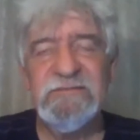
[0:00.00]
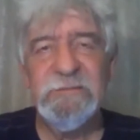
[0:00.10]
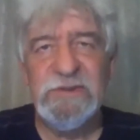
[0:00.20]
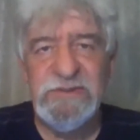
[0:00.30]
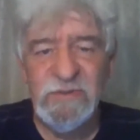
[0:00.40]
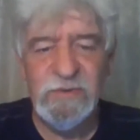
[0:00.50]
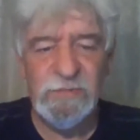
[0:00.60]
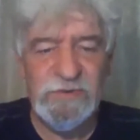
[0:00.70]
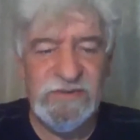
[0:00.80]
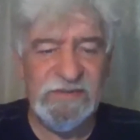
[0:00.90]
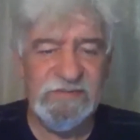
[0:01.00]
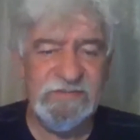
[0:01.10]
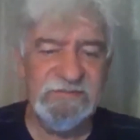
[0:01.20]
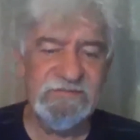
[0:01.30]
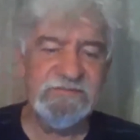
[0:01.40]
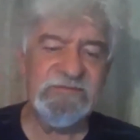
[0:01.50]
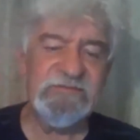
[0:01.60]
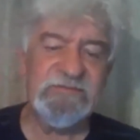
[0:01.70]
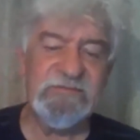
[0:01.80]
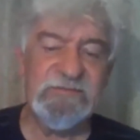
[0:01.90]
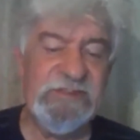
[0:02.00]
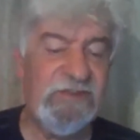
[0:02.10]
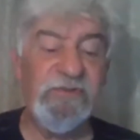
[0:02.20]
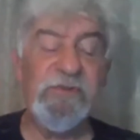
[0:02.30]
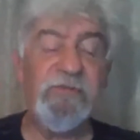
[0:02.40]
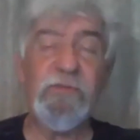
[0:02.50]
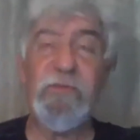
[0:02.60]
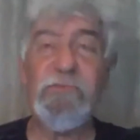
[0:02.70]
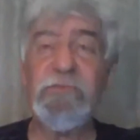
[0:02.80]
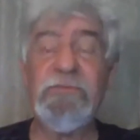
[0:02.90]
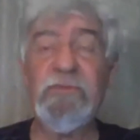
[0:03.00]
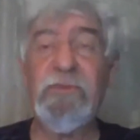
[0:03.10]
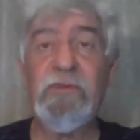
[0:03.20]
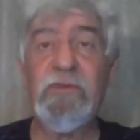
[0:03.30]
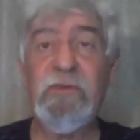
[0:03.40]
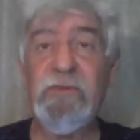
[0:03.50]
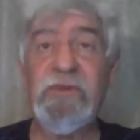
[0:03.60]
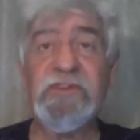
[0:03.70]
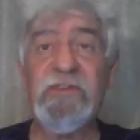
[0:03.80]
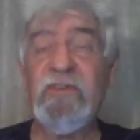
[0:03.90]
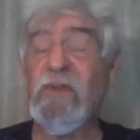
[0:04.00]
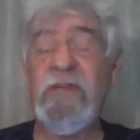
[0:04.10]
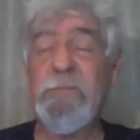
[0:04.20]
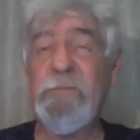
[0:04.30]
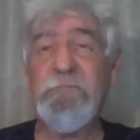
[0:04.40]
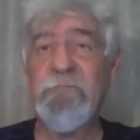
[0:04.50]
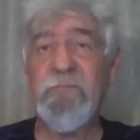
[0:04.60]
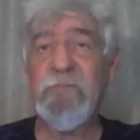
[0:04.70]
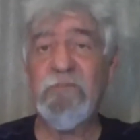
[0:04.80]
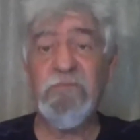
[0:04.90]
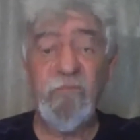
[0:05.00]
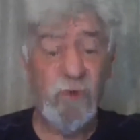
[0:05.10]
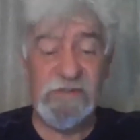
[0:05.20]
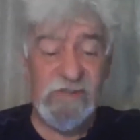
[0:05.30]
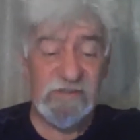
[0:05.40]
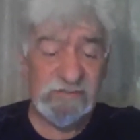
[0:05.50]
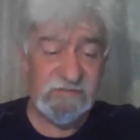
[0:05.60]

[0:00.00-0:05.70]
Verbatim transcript: but your will be done. He could have got up, walked out,